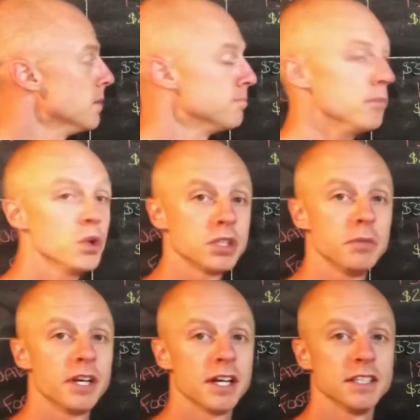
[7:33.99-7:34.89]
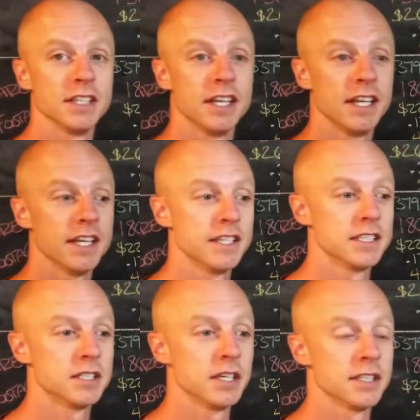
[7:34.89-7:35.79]
mostly because it
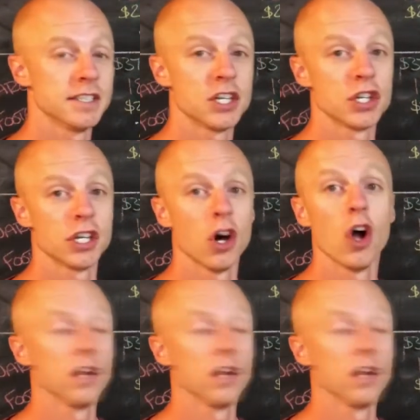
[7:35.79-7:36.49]
is essentially all